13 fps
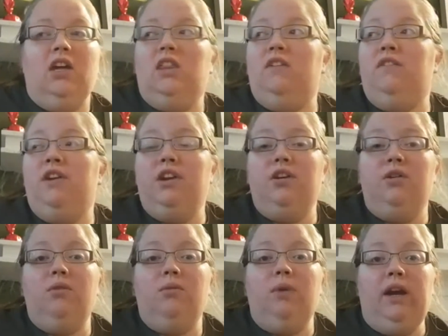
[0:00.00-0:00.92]
the
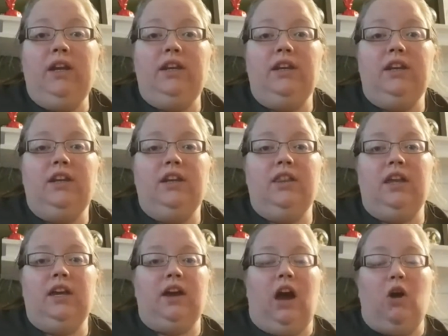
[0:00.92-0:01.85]
video went
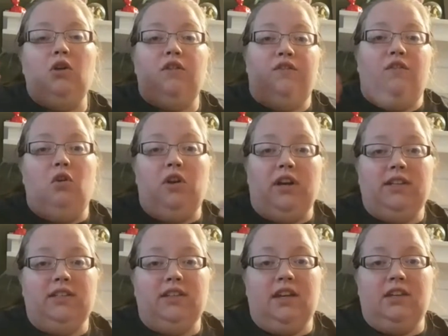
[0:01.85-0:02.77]
like out of focus.